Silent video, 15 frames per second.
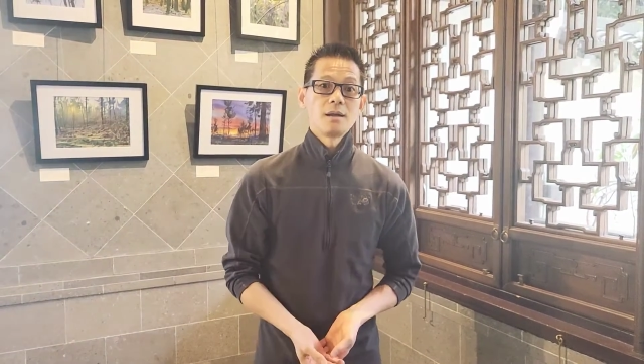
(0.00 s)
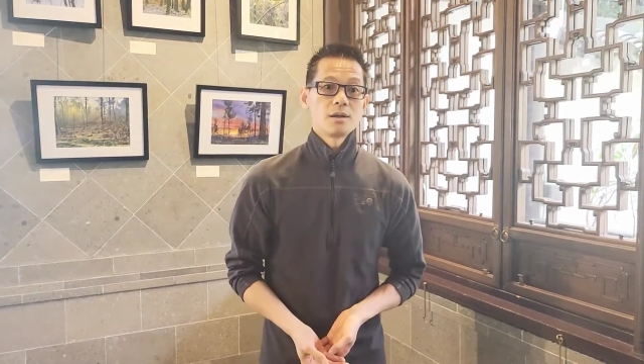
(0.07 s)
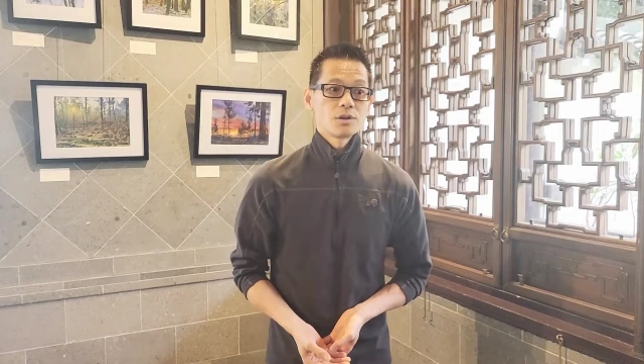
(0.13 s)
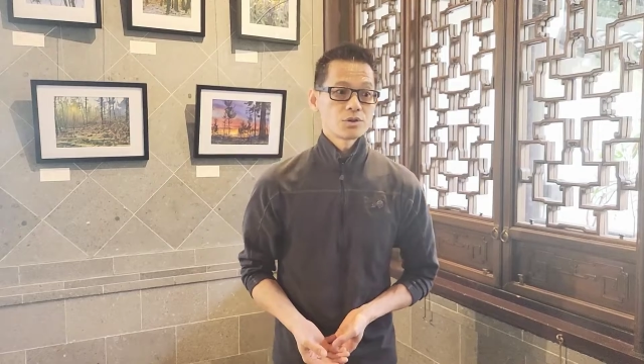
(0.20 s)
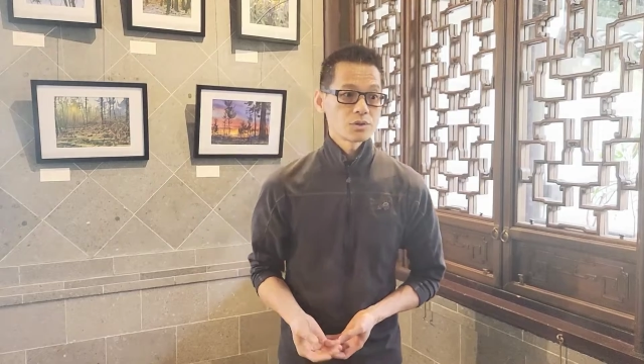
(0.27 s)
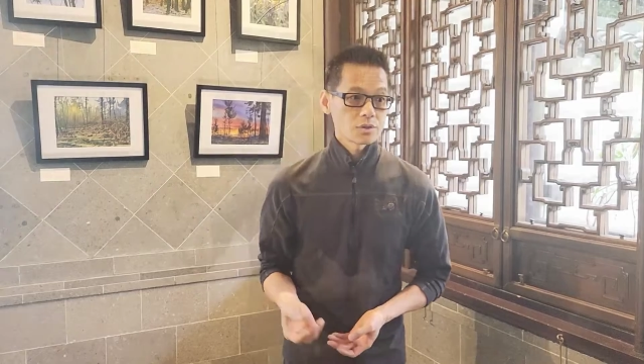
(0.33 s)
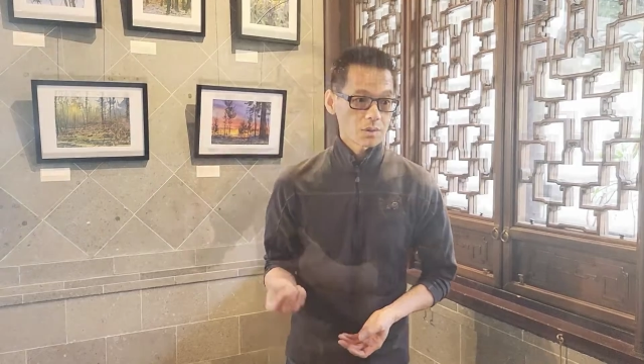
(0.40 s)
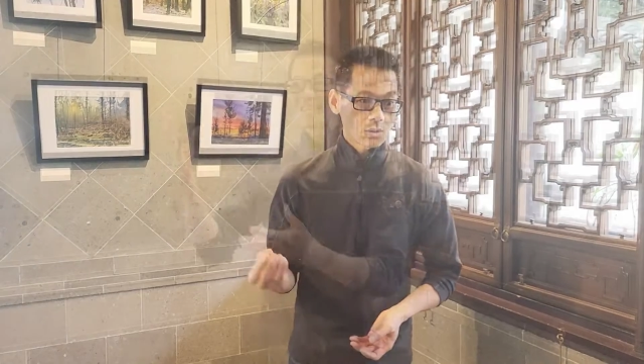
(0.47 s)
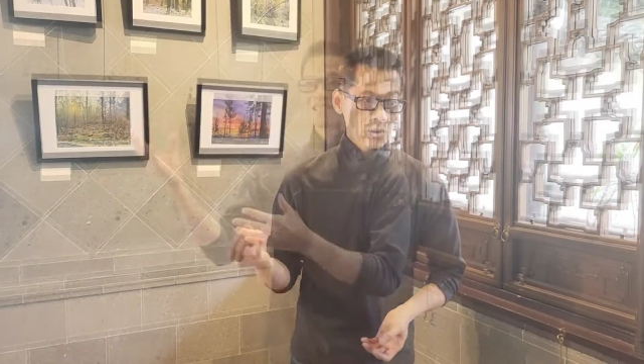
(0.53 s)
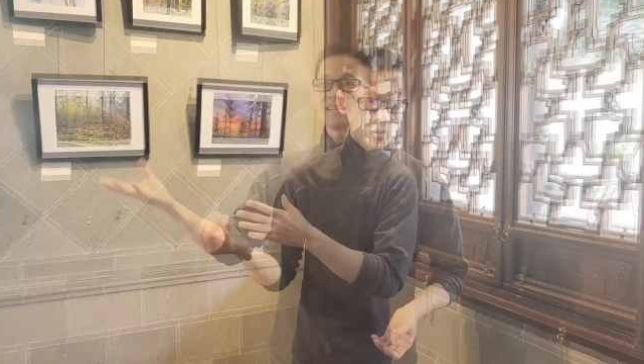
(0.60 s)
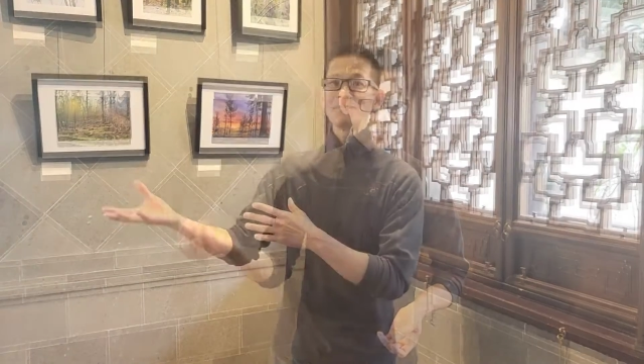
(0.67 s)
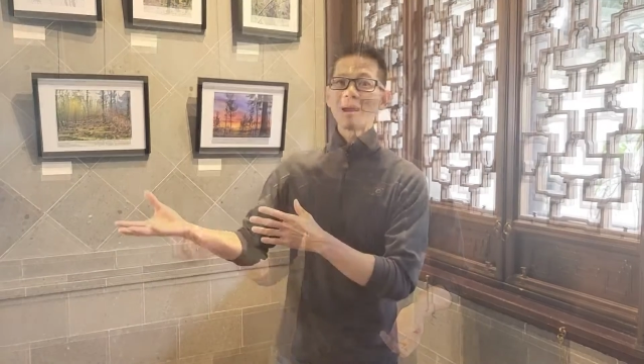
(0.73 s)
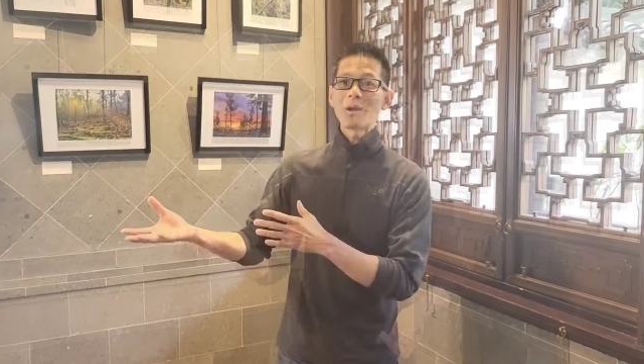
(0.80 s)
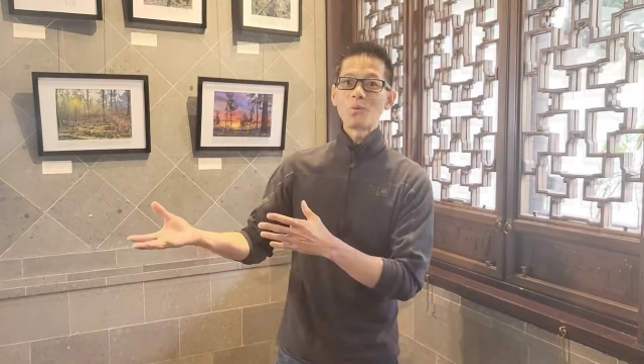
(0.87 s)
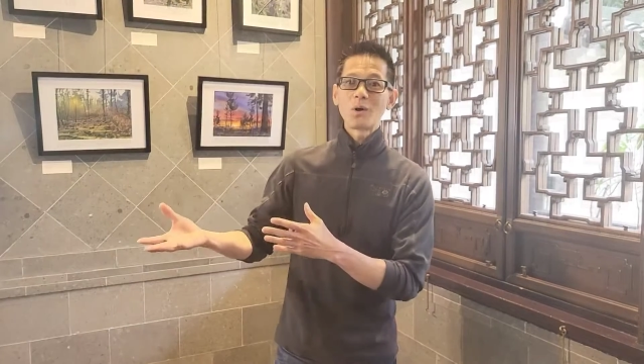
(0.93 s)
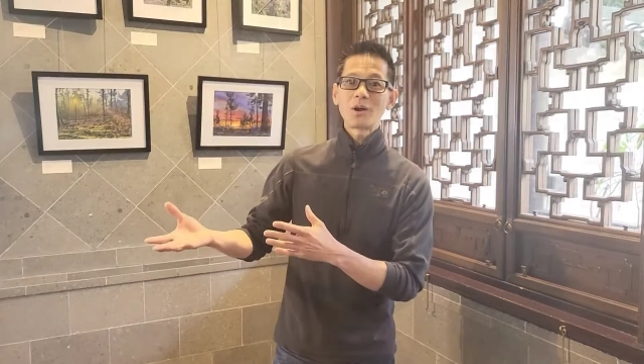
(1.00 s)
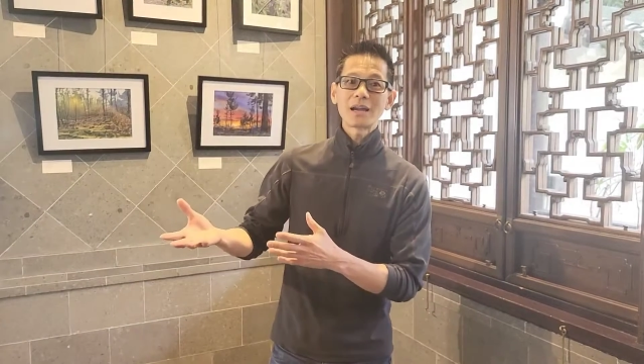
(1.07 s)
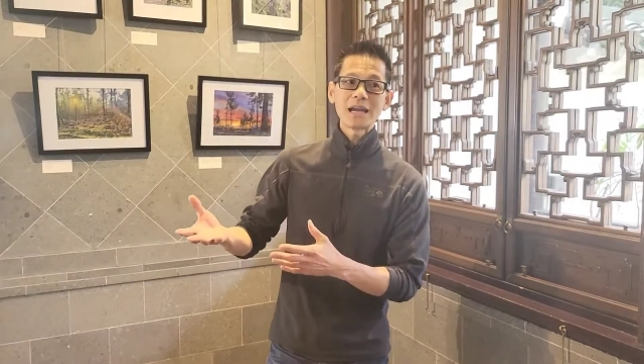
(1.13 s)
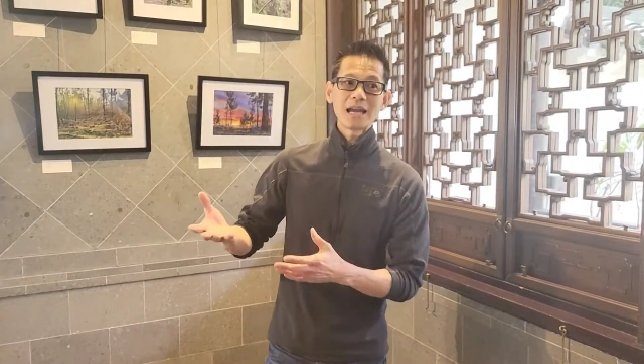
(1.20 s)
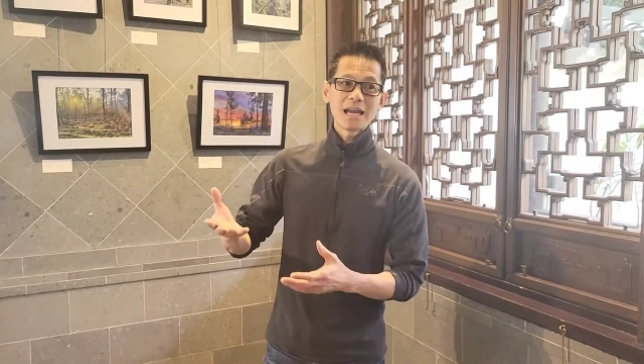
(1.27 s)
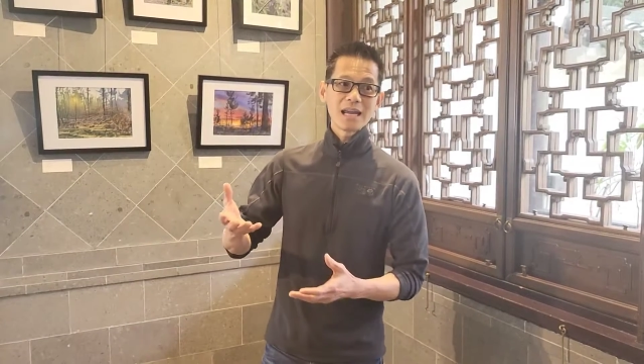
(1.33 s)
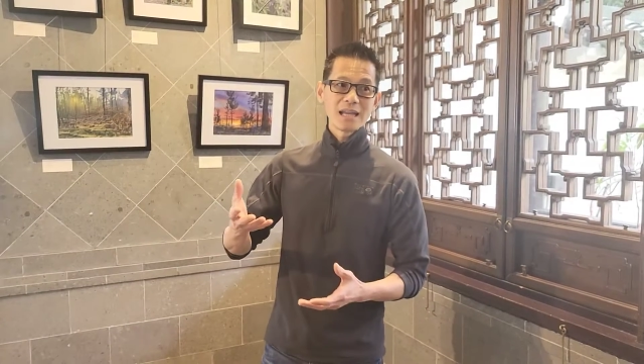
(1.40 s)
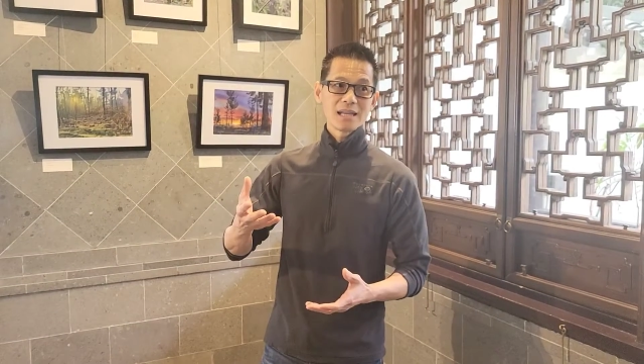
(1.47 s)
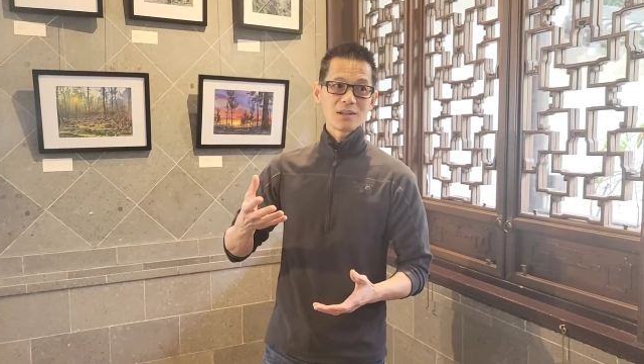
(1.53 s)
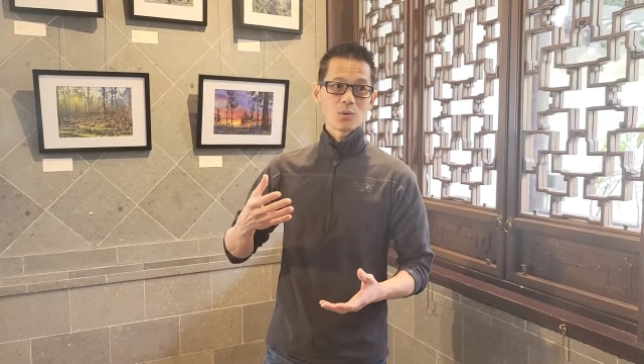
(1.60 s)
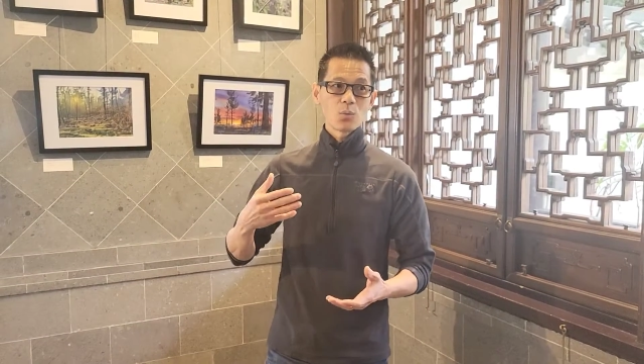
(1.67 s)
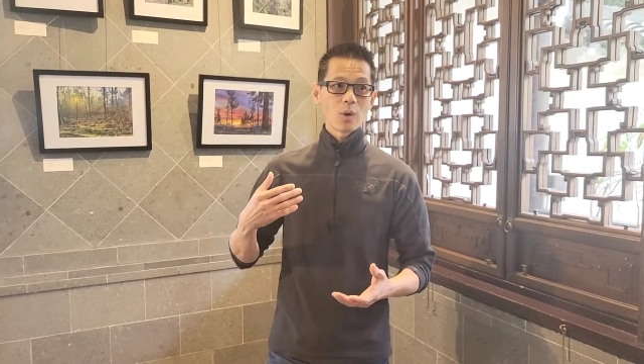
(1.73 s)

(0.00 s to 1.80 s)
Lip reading: So all my work in the